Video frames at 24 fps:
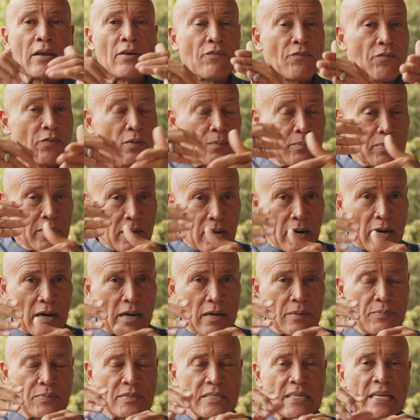from
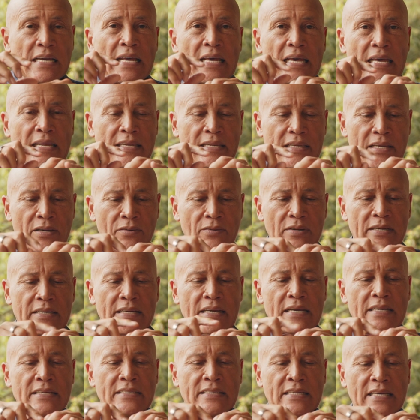carbs, it
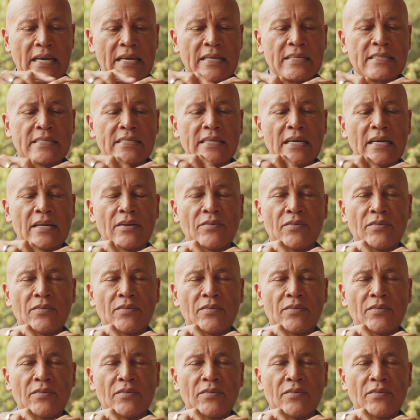irritates the inside